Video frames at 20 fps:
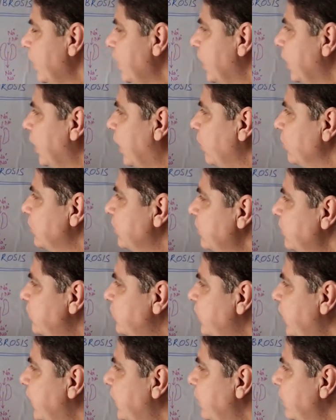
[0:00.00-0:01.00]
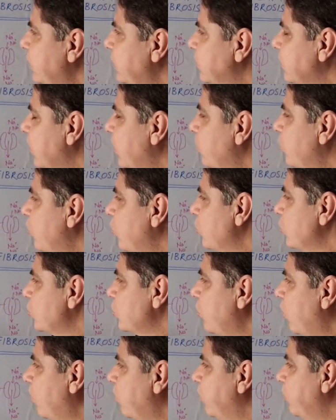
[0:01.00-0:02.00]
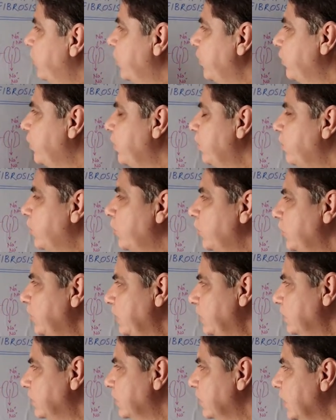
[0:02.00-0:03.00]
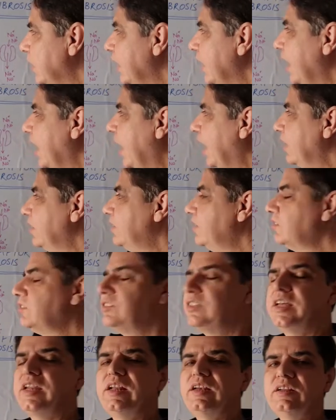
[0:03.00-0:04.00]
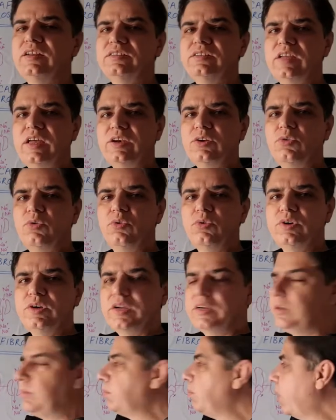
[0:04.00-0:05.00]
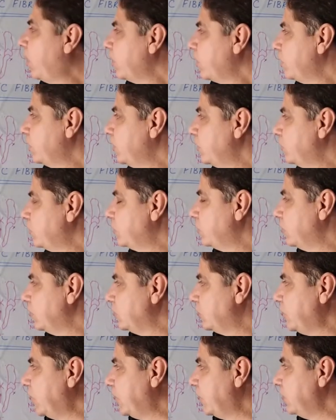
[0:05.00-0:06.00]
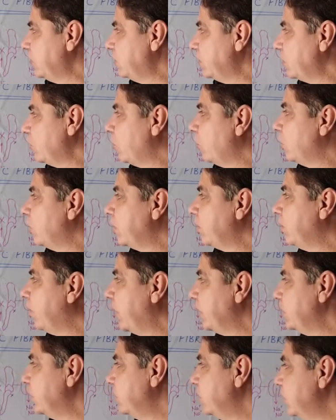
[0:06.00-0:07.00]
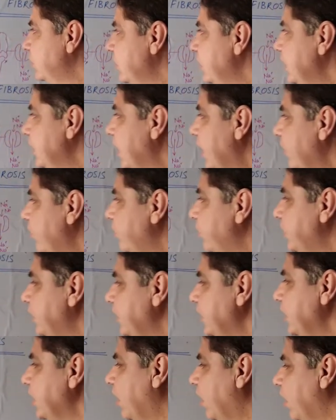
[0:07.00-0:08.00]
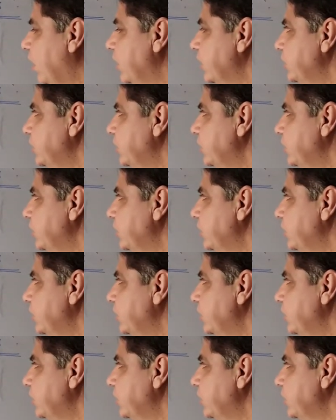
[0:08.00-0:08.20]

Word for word: now this channel is composed of different proteins and this channel is encoded part of this channel is encoded by the CFTR